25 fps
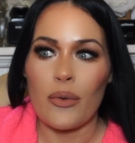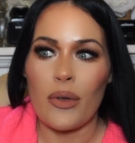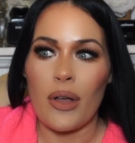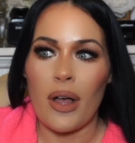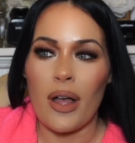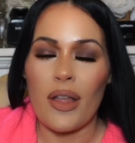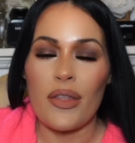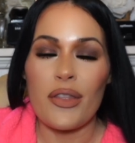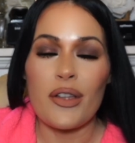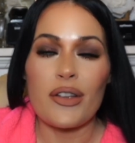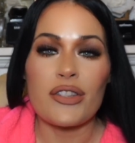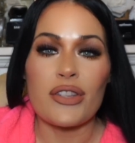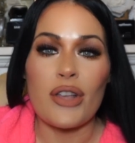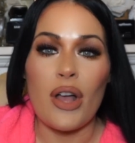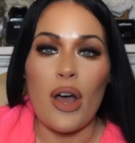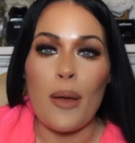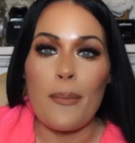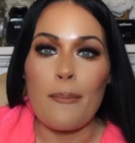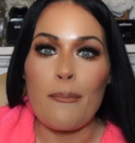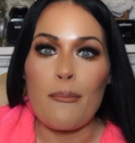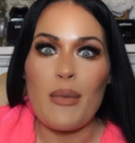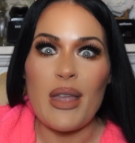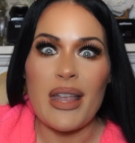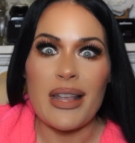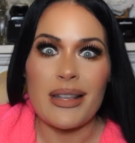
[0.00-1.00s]
Uh, there's an
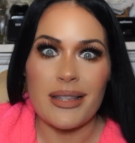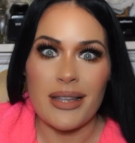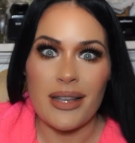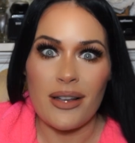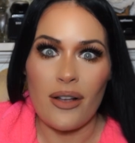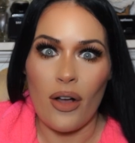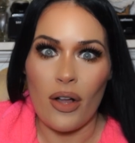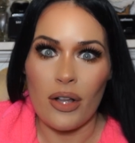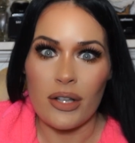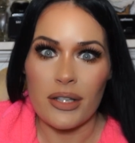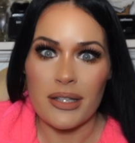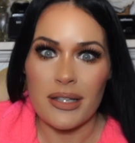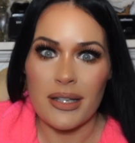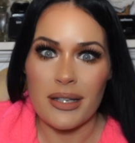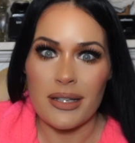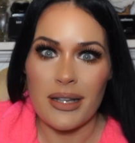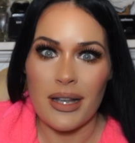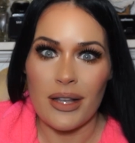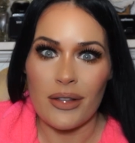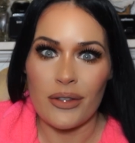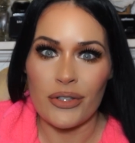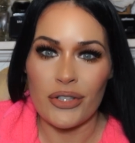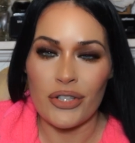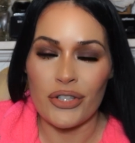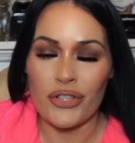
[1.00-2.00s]
amazing Ulta
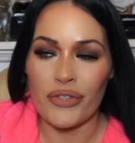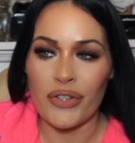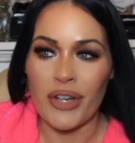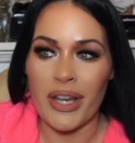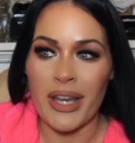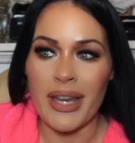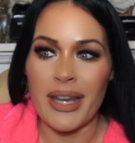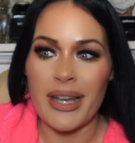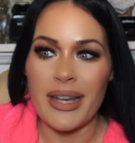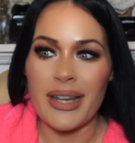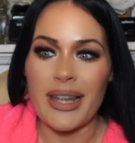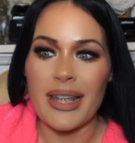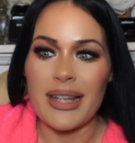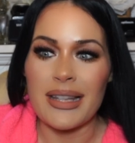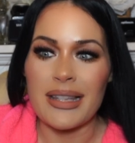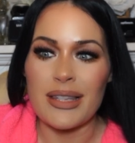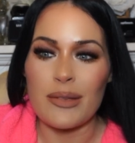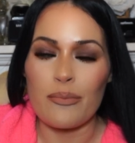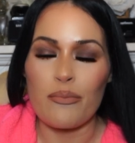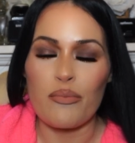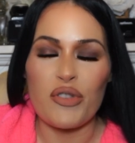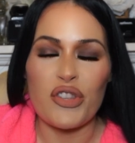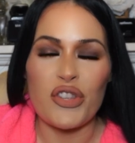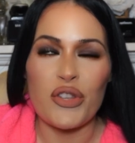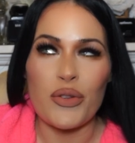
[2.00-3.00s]
down the street. It's
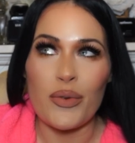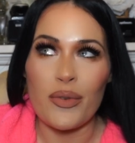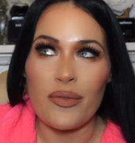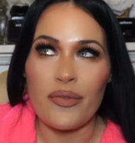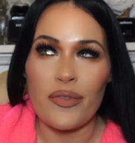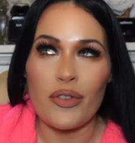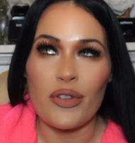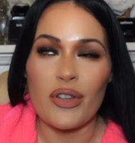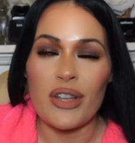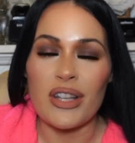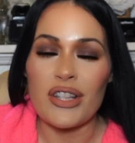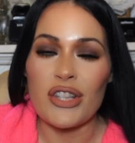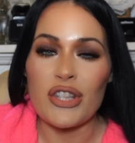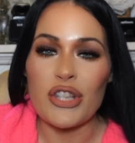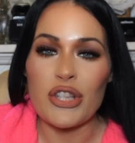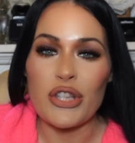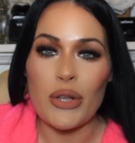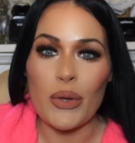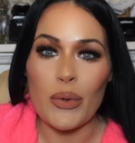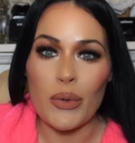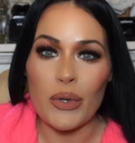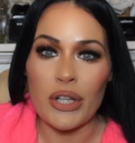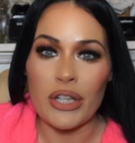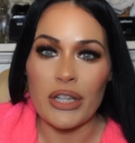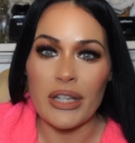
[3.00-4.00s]
beautiful. It's
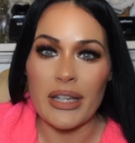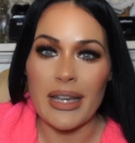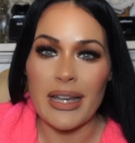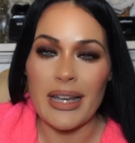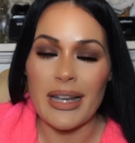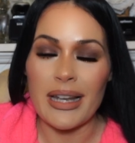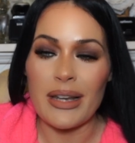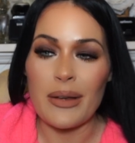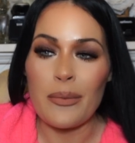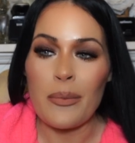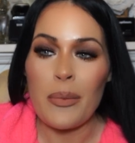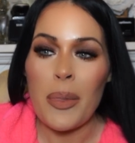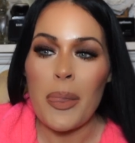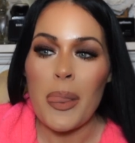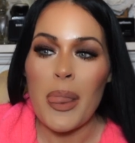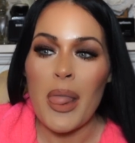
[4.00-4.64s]
so clean.